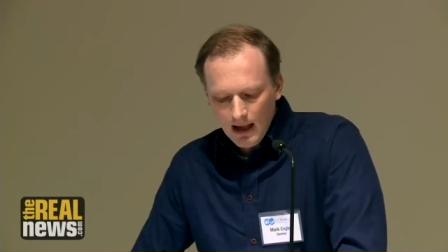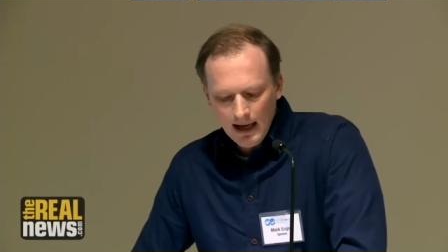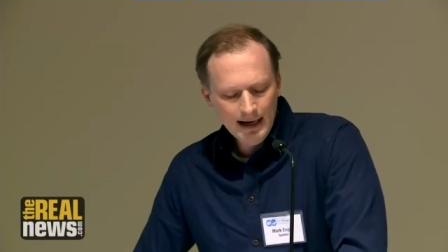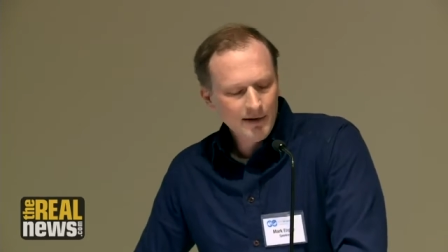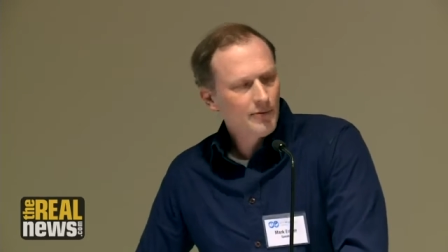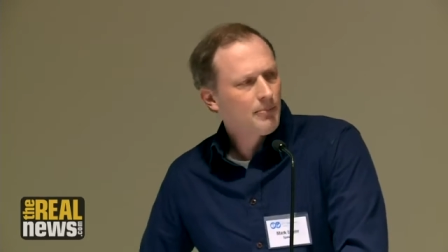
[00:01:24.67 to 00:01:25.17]

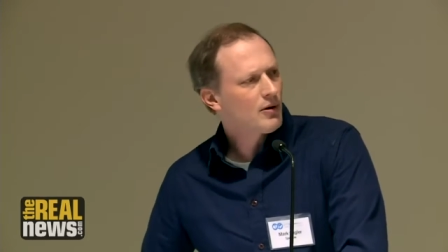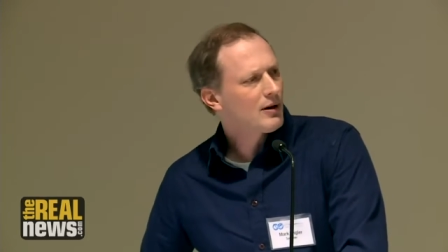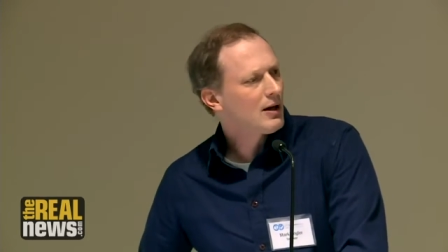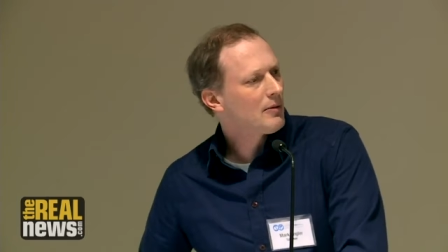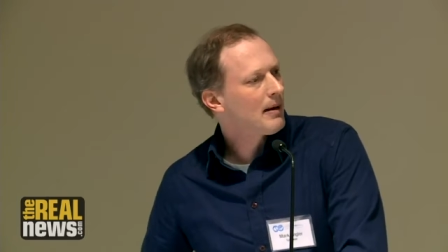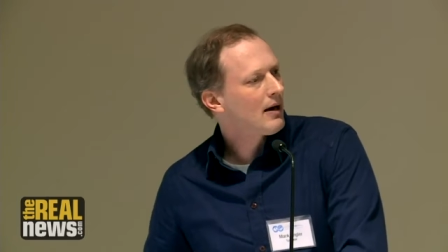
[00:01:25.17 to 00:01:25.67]
And it's a book
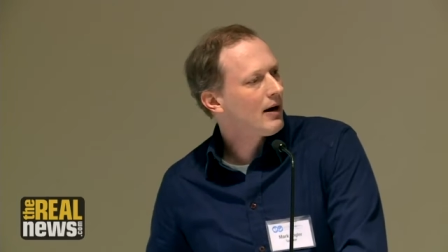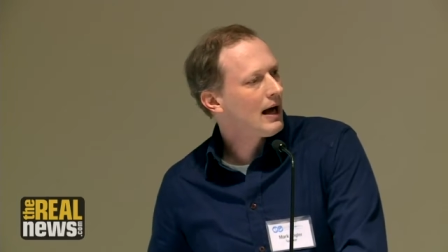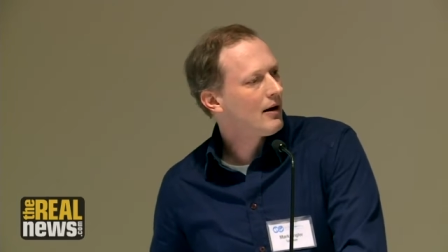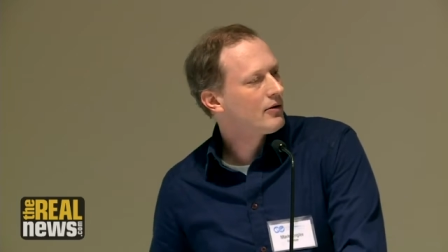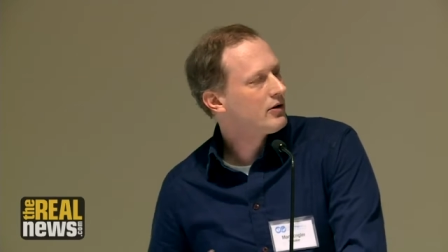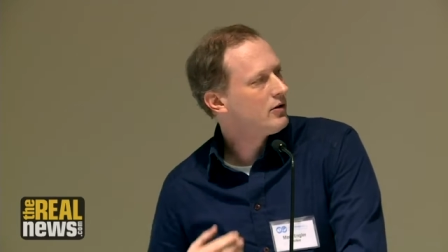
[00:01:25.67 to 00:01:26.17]
about
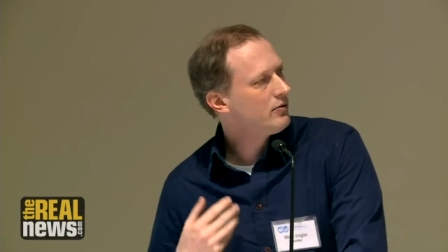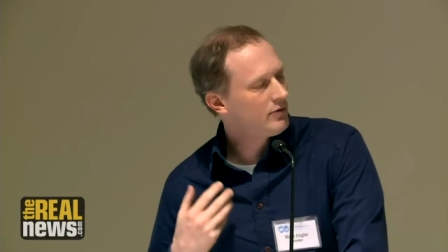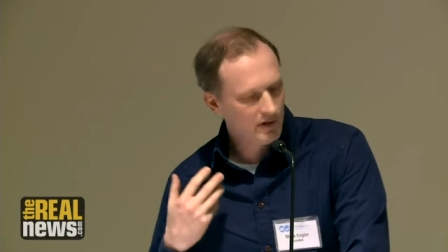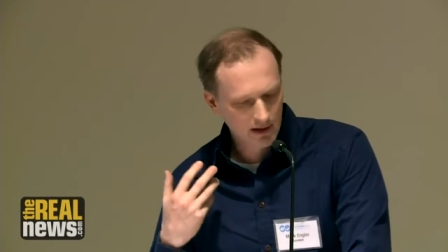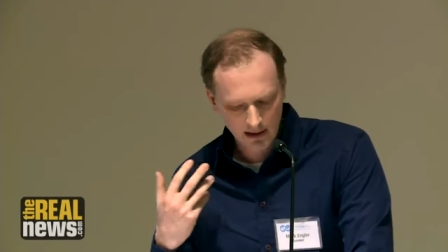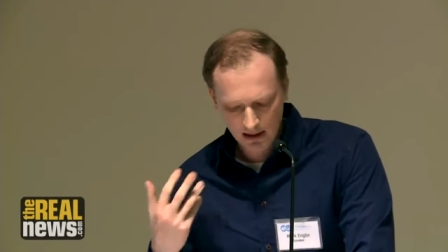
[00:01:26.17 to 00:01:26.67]
how
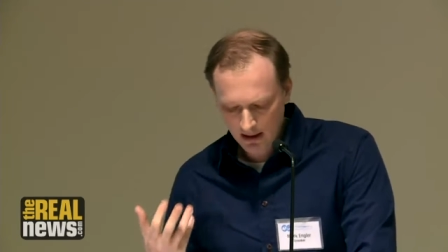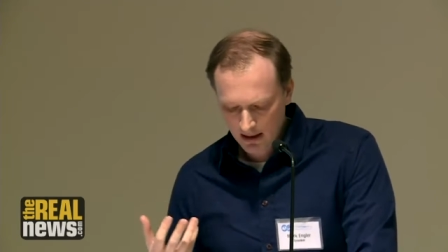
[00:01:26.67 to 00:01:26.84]
using